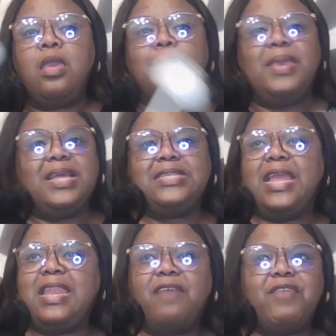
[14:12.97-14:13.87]
Because
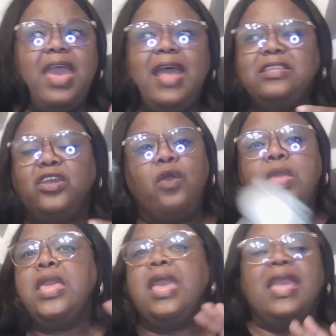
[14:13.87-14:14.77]
they never had to go
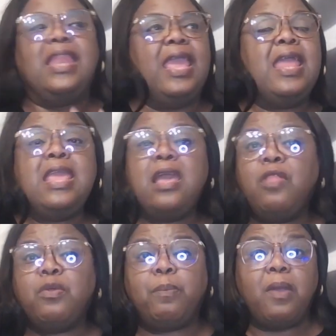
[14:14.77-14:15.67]
in any
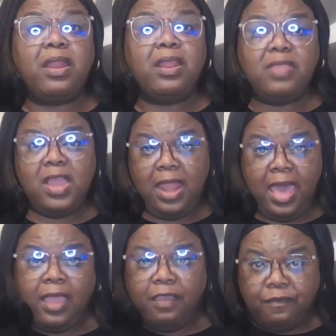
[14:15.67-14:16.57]
other part of their
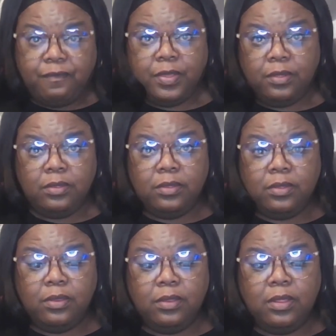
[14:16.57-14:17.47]
life.
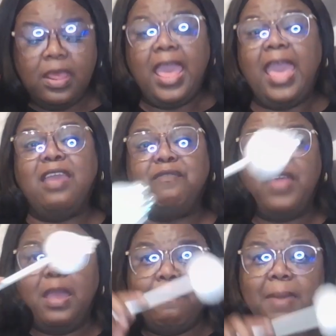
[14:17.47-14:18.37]
If
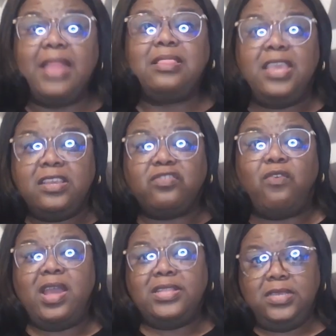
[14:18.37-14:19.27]
they met these
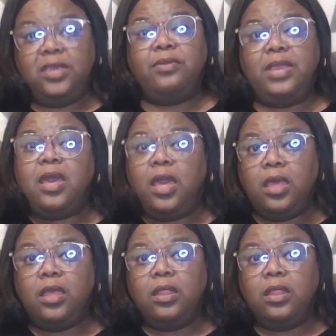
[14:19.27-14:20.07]
criteria,